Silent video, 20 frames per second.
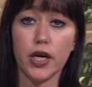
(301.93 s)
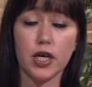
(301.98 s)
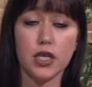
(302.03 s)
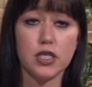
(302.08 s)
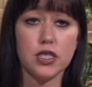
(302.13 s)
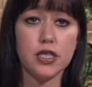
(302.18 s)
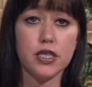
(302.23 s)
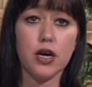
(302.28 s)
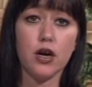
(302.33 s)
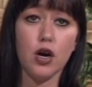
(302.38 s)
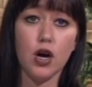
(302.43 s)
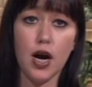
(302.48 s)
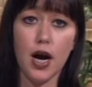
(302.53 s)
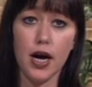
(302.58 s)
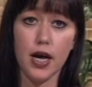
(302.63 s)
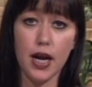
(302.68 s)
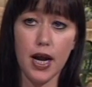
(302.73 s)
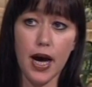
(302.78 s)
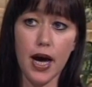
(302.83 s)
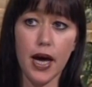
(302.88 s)
a
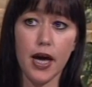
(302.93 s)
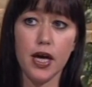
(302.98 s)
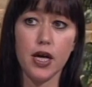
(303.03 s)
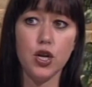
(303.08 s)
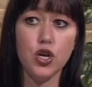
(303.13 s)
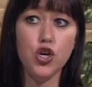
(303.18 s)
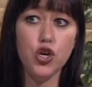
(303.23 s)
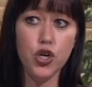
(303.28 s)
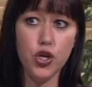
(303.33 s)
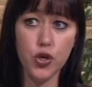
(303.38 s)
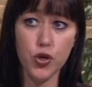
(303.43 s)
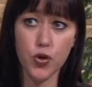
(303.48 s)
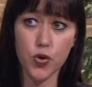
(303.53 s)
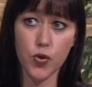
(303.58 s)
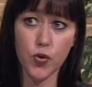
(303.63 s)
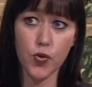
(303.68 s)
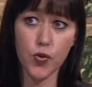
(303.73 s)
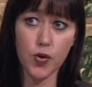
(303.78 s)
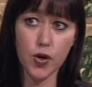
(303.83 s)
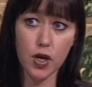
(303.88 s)
cigarette, I
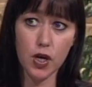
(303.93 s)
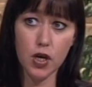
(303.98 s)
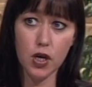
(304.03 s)
knew